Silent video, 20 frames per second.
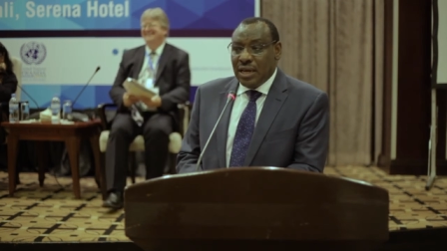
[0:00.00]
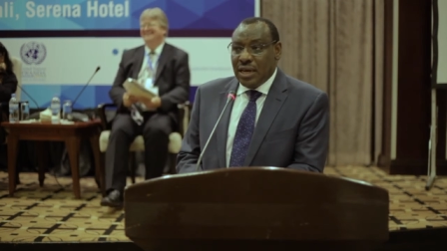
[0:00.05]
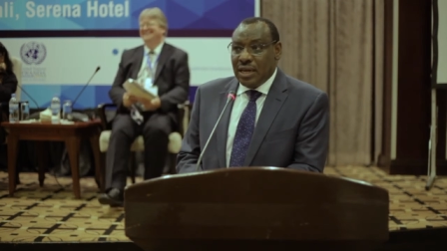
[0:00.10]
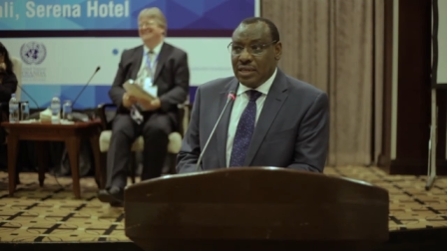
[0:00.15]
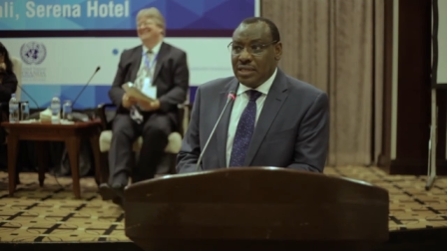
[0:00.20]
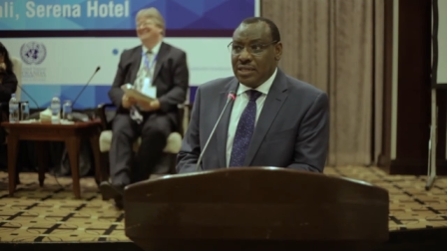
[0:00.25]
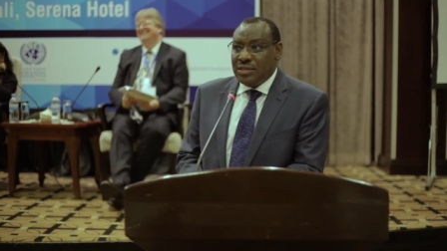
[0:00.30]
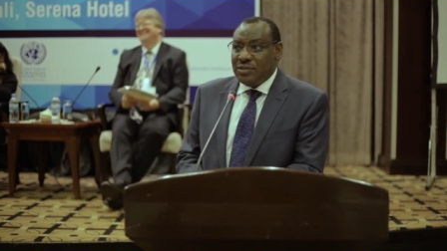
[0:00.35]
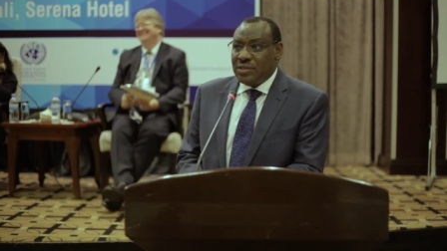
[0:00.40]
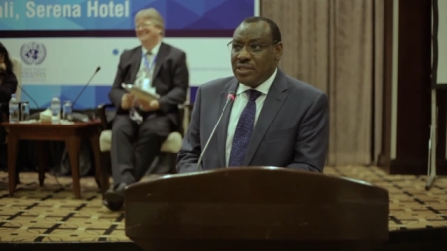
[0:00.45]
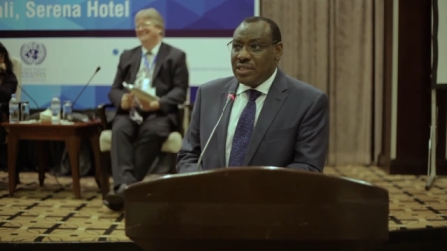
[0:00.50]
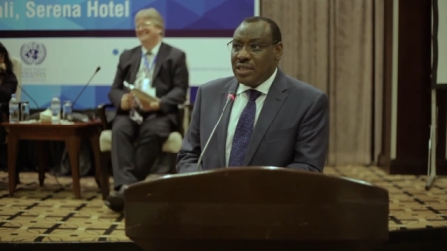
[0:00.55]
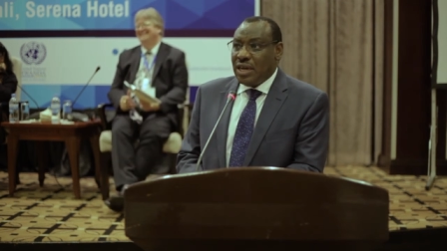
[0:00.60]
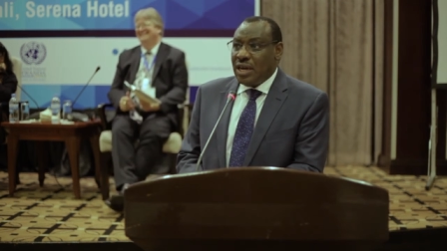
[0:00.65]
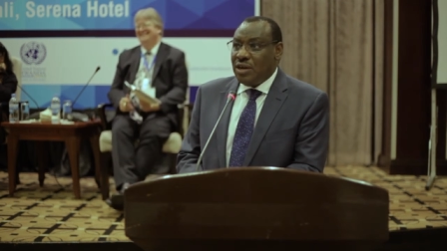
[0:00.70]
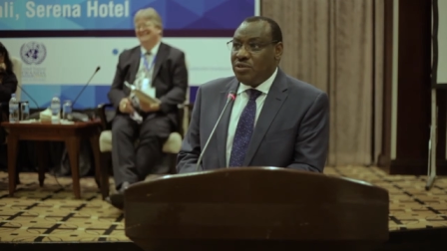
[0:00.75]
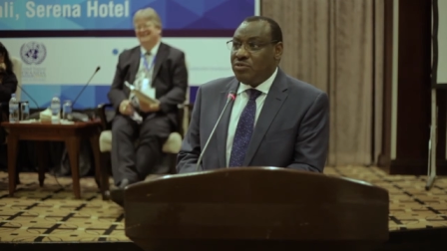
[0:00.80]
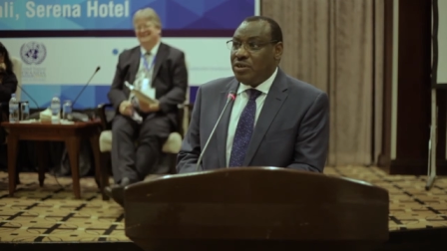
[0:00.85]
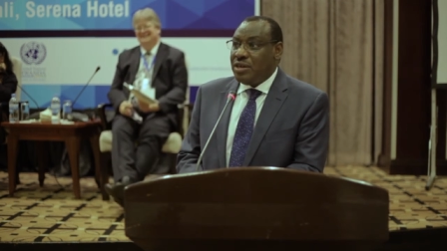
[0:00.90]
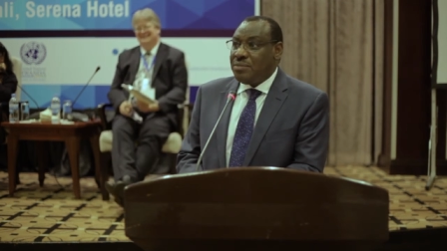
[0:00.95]
And then you say,
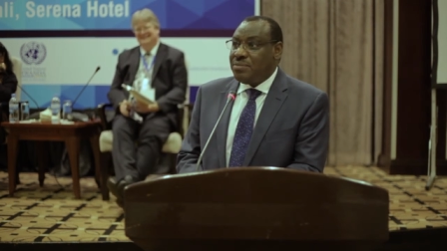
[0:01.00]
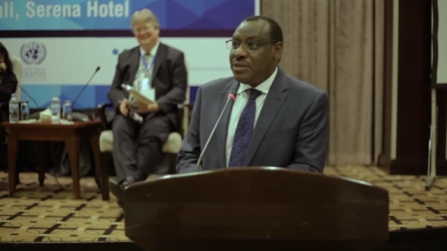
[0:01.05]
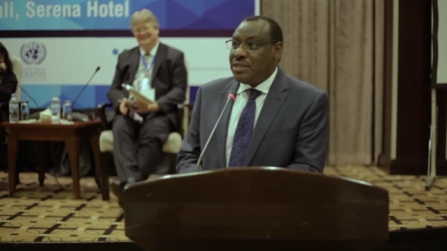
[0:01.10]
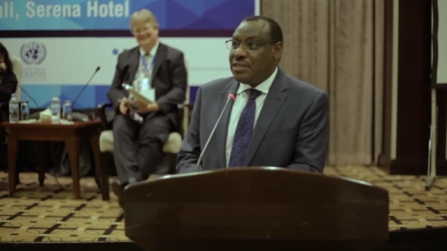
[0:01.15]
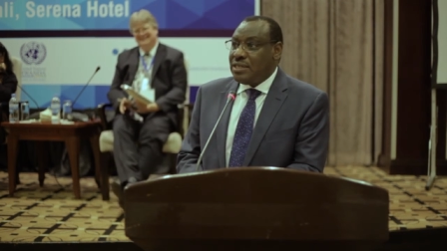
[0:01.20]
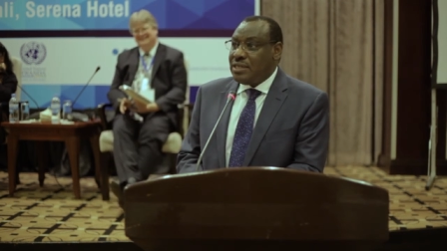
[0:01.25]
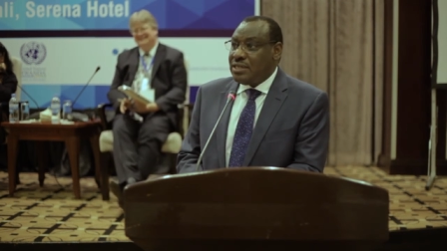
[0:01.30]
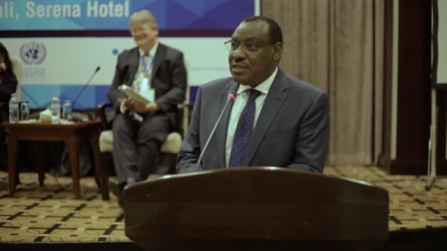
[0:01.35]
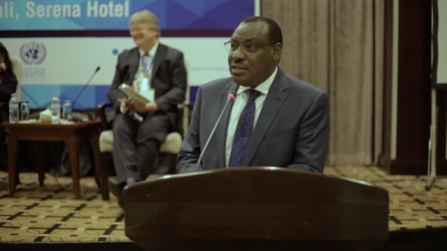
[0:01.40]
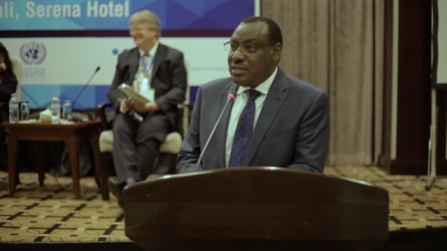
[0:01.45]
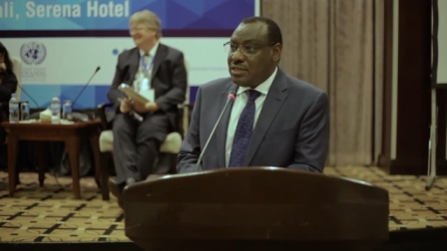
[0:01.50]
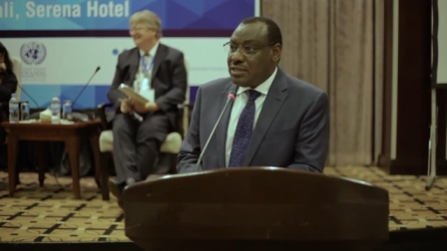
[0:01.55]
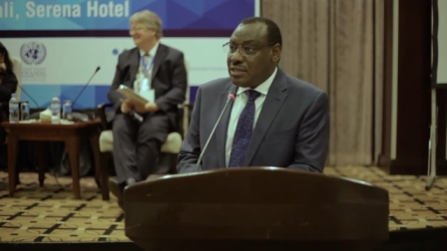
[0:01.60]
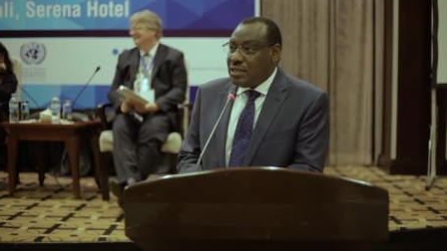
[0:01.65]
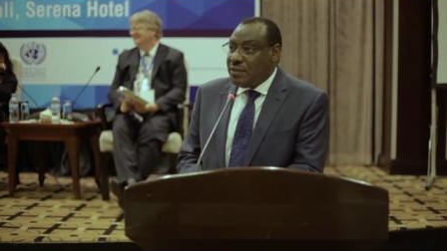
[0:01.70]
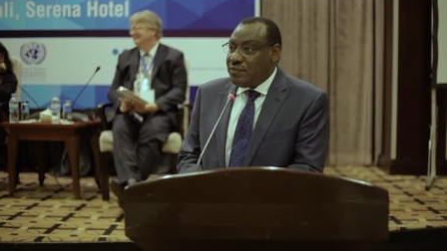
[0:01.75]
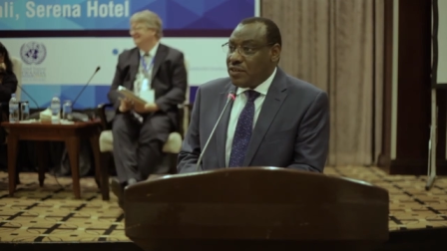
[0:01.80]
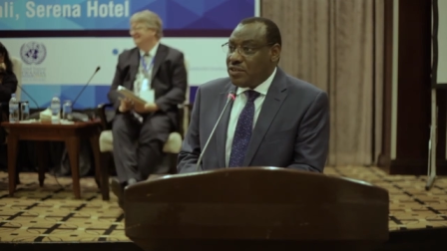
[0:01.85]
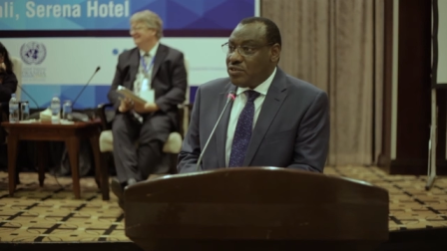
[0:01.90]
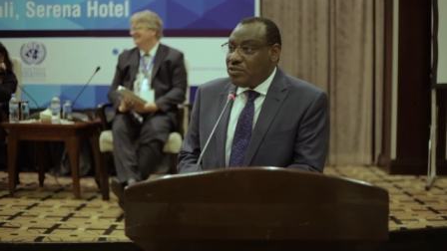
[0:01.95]
how do I present
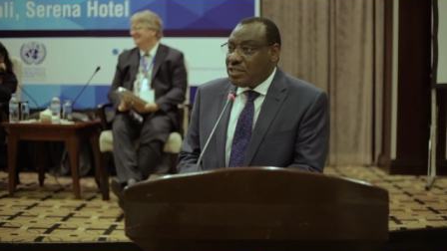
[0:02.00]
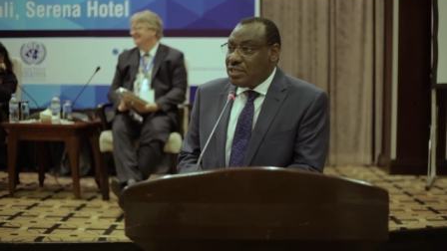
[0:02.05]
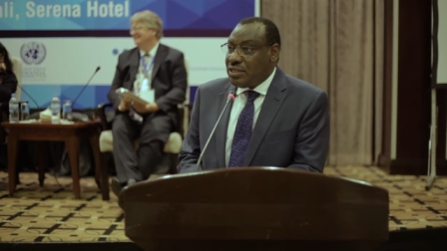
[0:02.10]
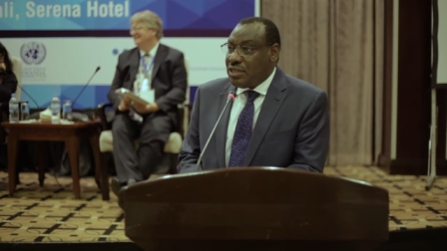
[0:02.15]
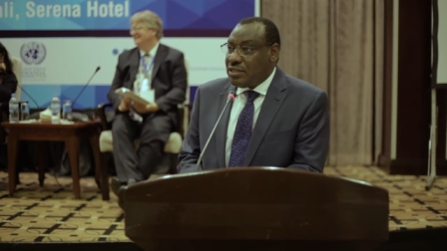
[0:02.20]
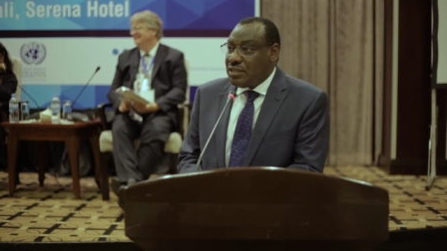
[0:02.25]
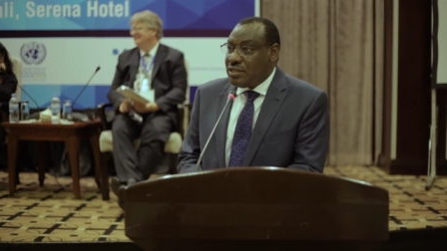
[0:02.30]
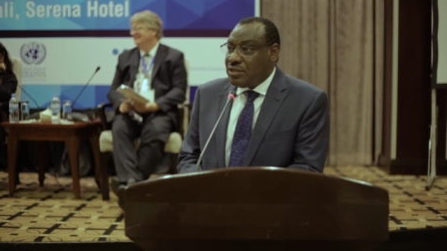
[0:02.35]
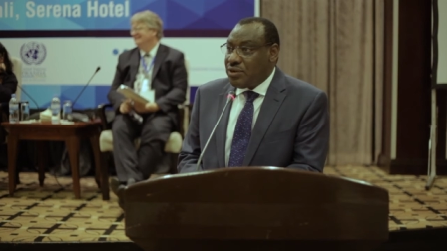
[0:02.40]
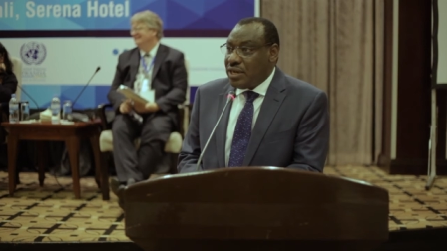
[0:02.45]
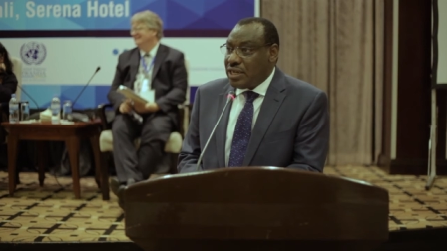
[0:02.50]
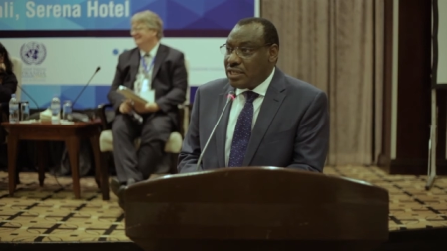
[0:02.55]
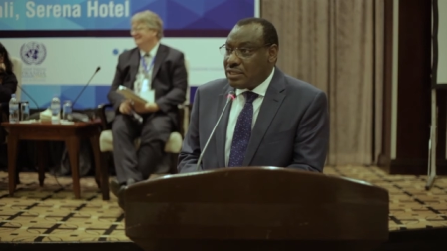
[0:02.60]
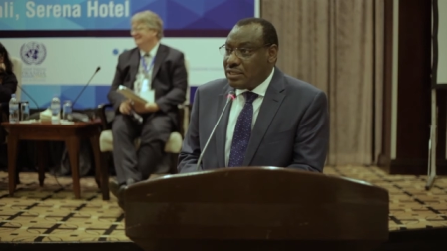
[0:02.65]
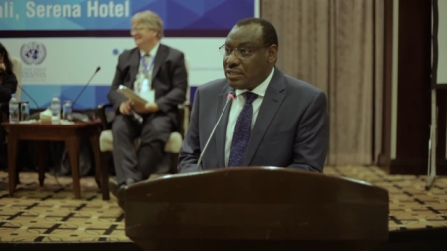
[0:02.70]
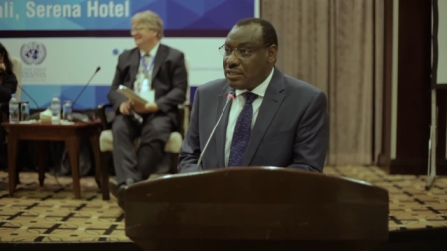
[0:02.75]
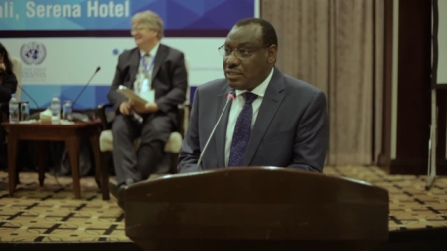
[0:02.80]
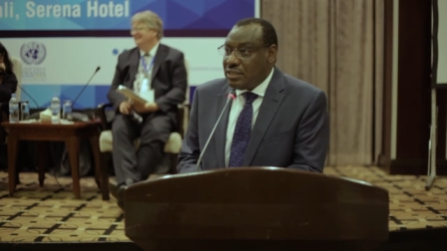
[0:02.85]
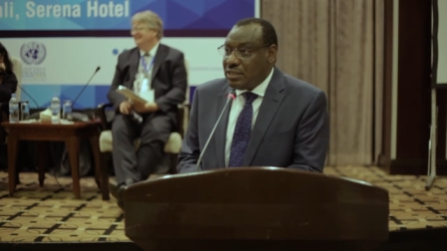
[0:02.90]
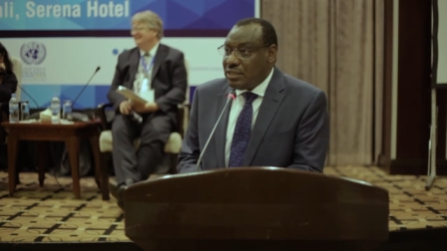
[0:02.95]
this if I don't get it
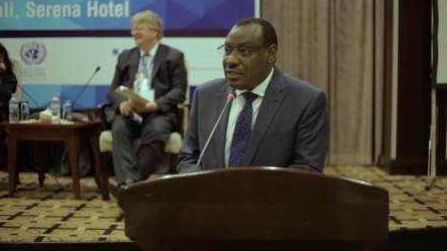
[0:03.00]
right?